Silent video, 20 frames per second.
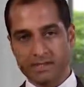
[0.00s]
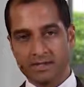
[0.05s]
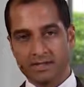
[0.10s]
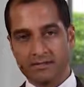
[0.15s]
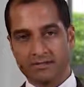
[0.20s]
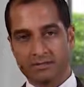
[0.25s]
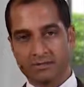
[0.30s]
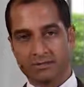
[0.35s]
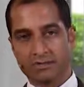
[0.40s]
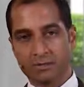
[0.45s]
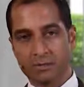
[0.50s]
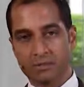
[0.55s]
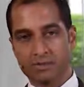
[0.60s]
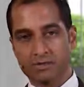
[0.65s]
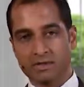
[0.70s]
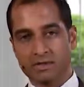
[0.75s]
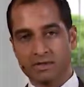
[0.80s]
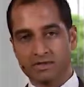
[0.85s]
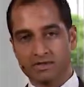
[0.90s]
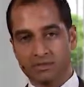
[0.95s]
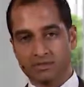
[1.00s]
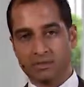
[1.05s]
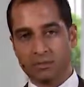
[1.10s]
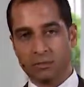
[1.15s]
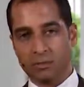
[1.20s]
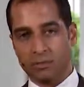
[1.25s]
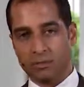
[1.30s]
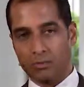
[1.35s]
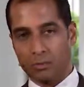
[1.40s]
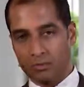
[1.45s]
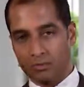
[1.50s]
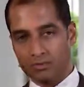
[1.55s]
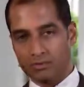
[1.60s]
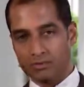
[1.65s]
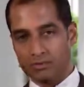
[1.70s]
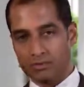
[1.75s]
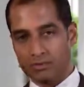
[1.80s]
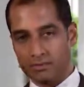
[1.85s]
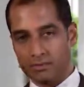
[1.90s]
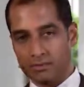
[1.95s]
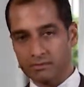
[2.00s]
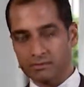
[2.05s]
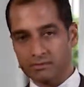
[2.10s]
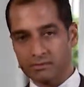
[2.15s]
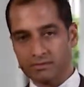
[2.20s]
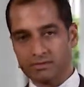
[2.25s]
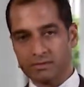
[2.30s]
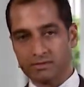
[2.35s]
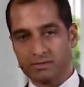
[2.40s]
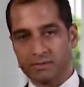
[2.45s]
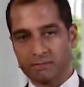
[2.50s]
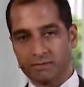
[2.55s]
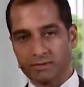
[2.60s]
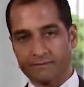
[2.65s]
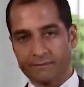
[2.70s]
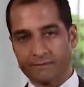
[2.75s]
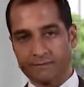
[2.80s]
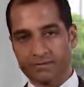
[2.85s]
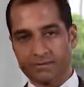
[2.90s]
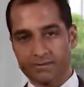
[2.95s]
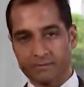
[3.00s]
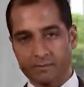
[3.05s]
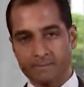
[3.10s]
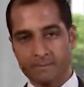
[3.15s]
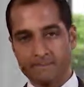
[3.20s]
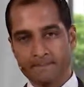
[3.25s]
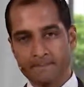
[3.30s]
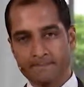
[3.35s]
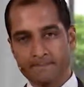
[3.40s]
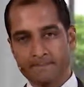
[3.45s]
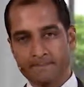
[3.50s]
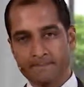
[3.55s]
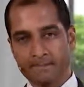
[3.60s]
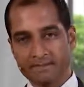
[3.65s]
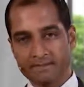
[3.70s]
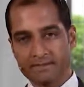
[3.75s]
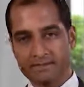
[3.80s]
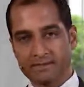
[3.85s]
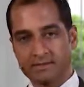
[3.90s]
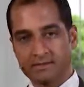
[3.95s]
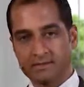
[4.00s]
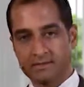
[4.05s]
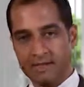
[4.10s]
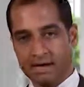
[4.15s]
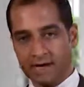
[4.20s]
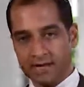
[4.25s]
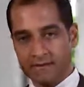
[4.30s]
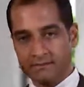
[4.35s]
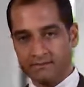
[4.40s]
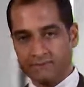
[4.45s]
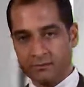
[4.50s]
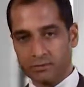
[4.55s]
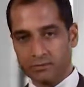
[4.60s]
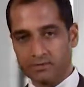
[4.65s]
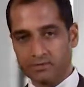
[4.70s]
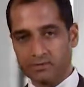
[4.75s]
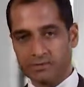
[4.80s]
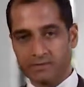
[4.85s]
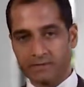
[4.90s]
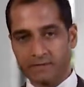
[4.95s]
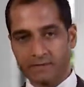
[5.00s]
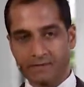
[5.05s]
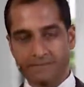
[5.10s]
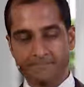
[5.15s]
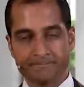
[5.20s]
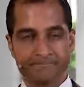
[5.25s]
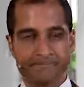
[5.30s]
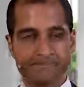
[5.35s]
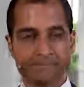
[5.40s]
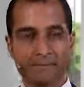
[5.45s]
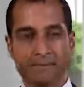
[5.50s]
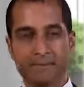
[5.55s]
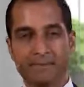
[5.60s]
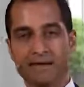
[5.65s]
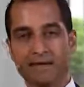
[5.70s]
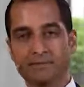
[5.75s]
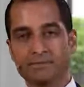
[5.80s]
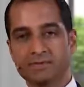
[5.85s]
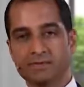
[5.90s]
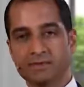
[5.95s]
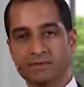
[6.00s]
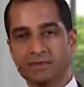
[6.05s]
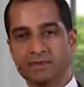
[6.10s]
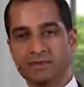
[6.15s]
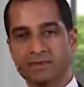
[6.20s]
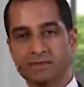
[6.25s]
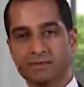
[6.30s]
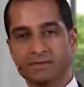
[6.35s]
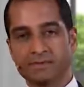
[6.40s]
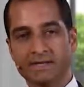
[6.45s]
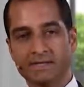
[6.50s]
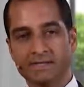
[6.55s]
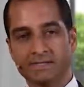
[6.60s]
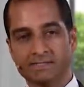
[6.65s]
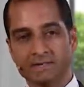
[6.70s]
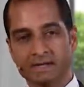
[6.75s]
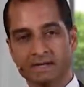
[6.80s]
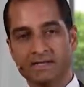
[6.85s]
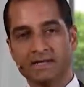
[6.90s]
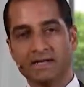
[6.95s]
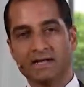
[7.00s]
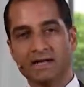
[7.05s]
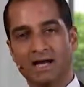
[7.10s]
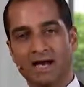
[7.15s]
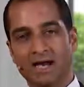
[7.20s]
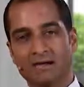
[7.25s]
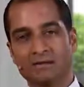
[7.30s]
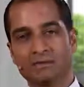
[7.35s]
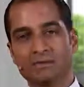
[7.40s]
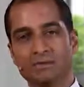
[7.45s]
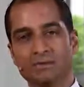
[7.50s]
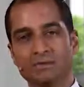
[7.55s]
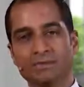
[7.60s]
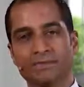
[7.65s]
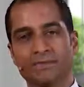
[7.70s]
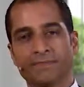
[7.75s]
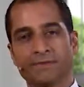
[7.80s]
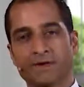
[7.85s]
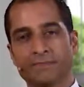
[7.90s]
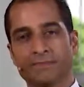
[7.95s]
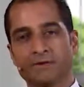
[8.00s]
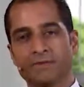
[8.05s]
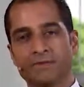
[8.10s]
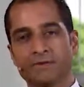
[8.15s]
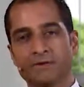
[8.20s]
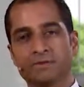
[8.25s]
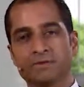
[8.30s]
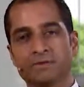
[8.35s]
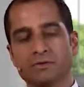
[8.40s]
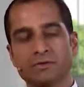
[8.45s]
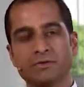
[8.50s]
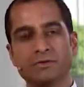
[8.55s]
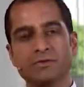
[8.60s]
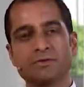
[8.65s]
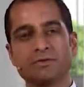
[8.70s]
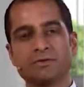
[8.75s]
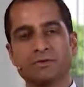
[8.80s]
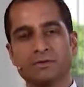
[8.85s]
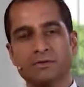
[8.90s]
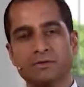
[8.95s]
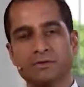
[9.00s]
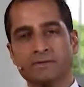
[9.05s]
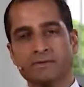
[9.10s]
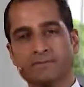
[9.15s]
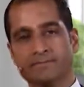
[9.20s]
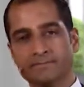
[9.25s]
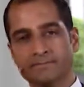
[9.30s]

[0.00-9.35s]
It's disordered growth, which is reversible, but unfortunately may result in neoplasia. As a rule of thumb, as far as you're concerned,